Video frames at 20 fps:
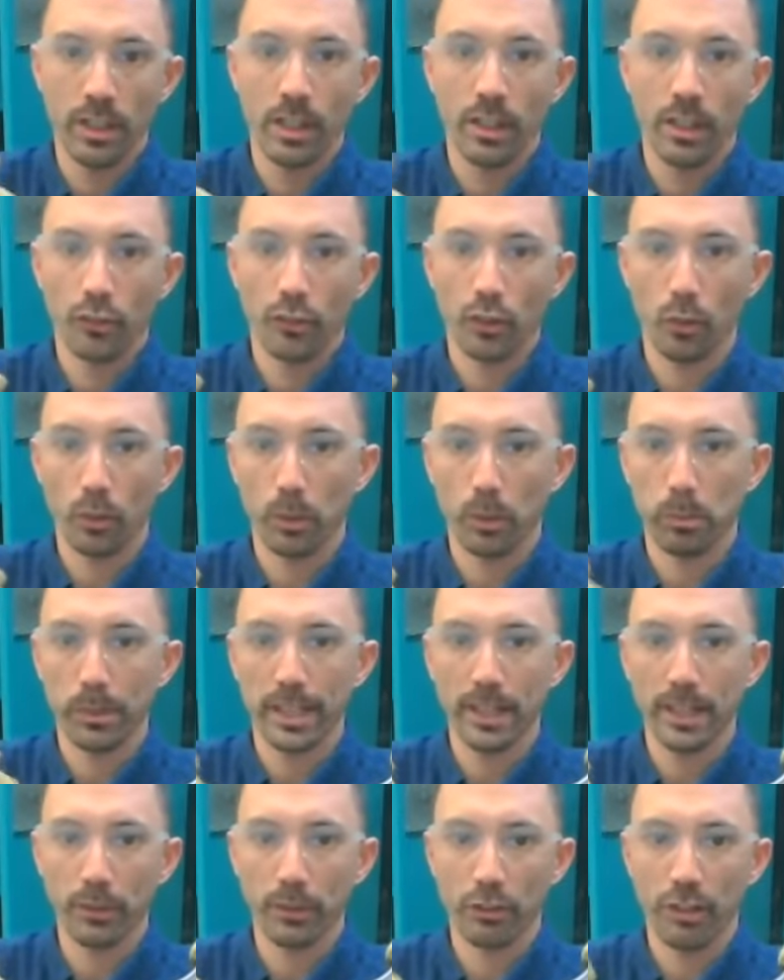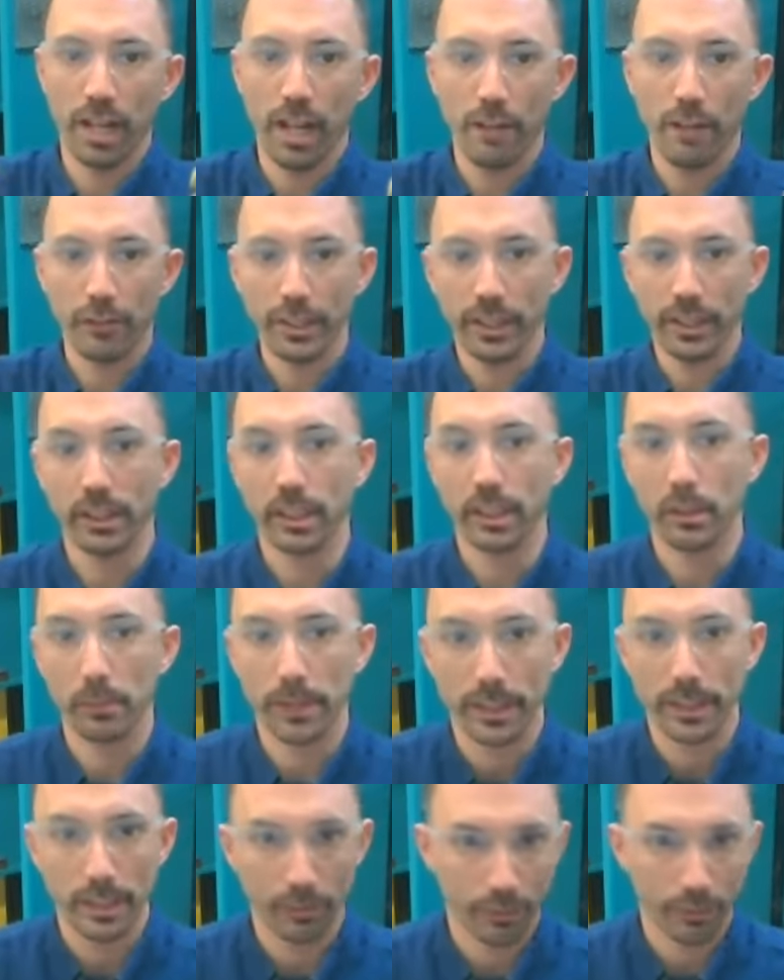So we're playing with gravity a little
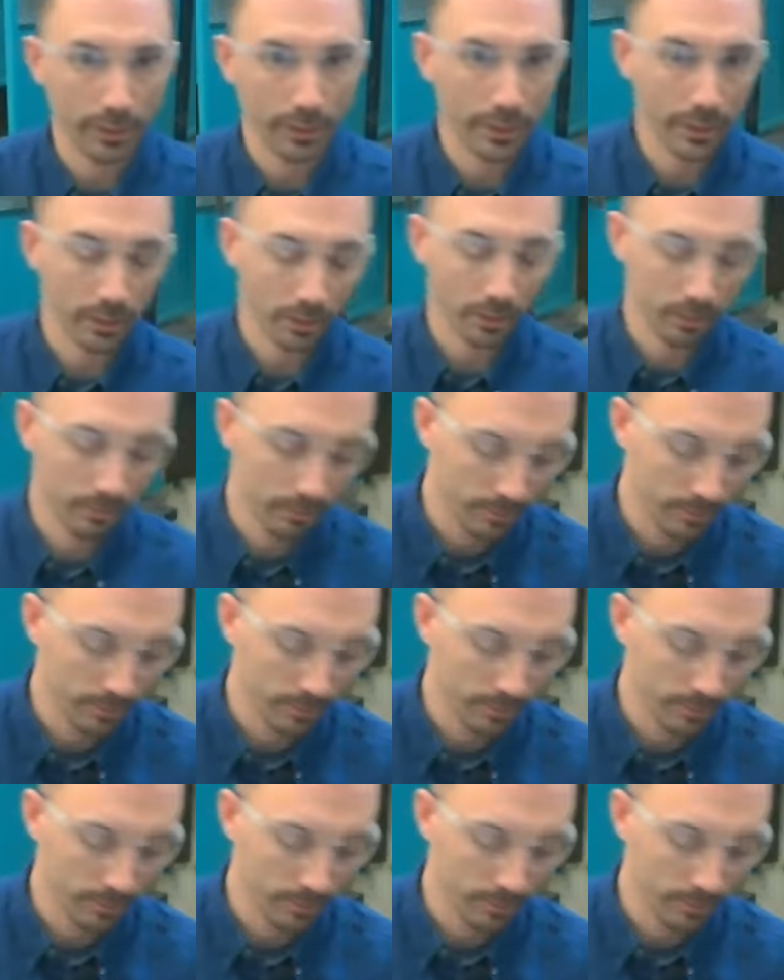bit different here.